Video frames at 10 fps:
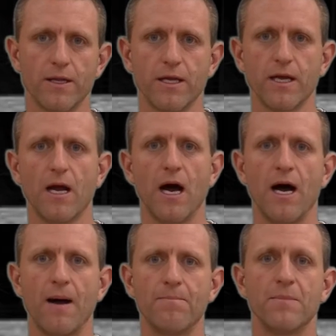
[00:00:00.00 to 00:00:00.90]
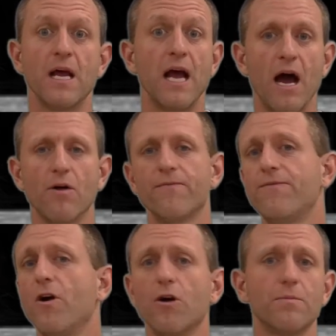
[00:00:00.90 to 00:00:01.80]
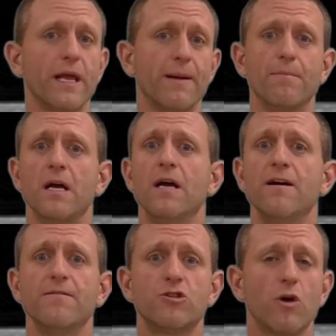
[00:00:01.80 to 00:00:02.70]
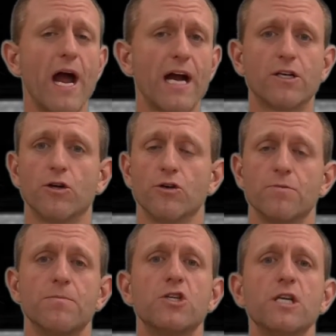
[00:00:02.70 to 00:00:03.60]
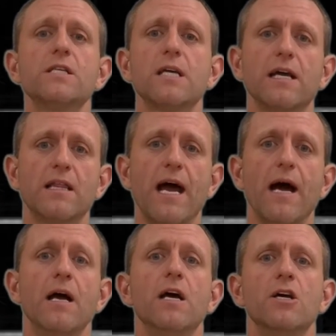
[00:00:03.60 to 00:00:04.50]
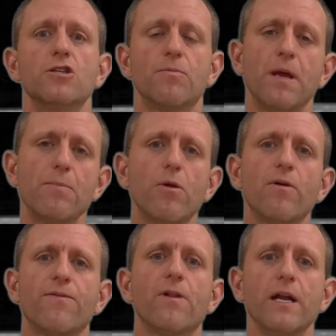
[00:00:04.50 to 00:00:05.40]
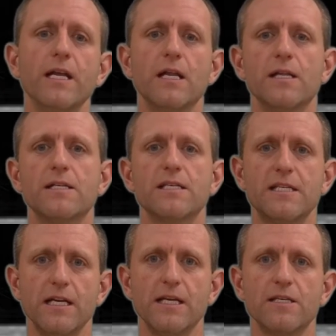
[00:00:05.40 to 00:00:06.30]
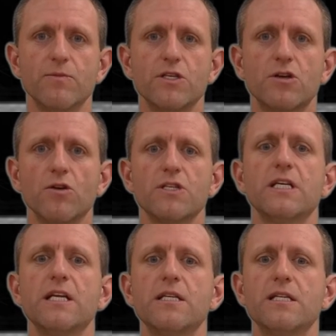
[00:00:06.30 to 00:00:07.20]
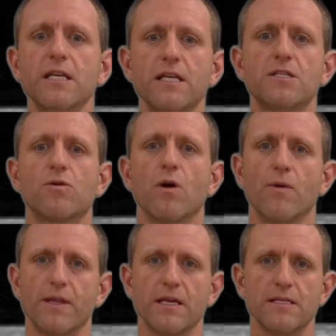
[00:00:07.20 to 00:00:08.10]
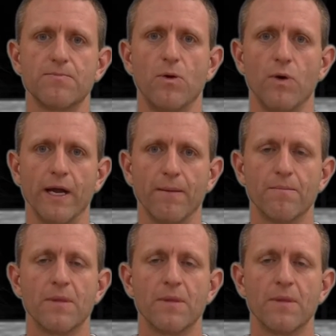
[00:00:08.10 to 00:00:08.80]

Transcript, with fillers: on the um, out in farmland tractors, machines like that. So people are flooding into the cities, and we start seeing cities grow at this point.